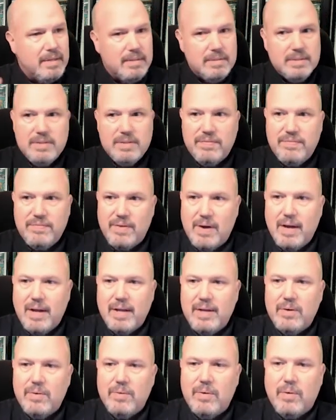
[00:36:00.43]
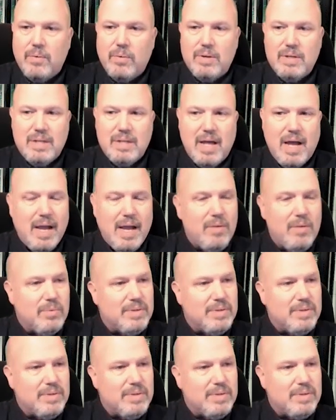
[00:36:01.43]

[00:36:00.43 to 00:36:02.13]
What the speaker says: define or align with the